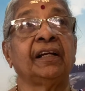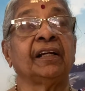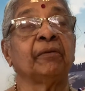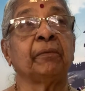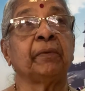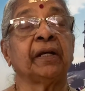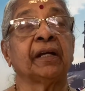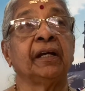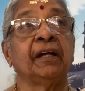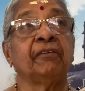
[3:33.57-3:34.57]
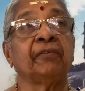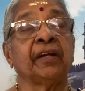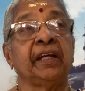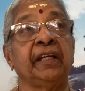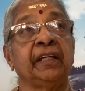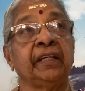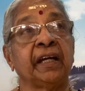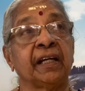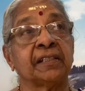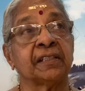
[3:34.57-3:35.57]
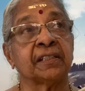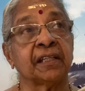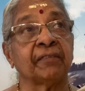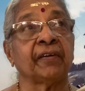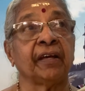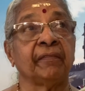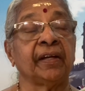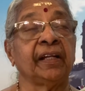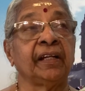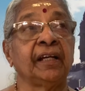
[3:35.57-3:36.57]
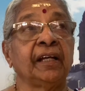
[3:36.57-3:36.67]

remember, for India's survival,